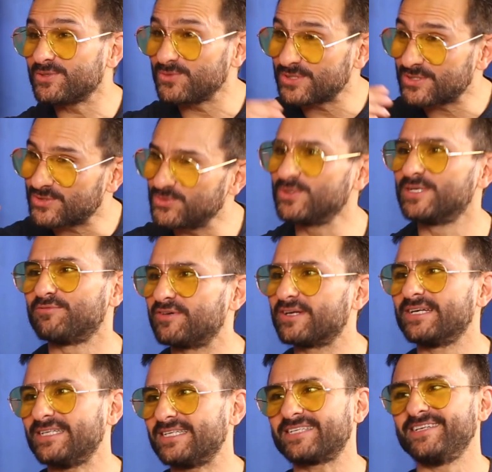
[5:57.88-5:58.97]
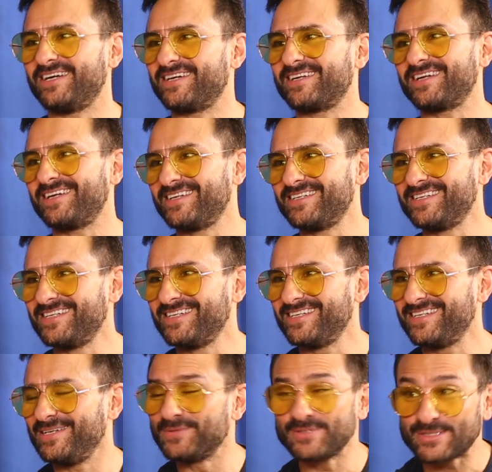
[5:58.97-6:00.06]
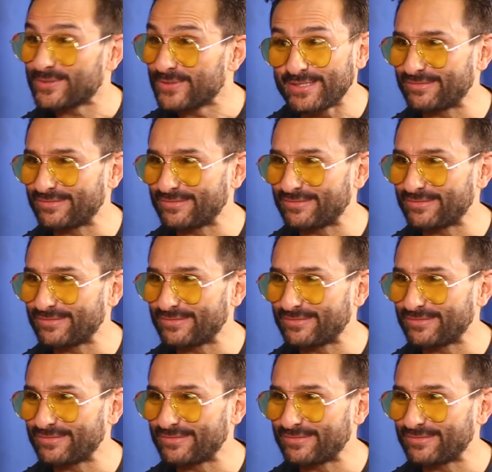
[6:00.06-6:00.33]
it was too difficult, yeah. It was too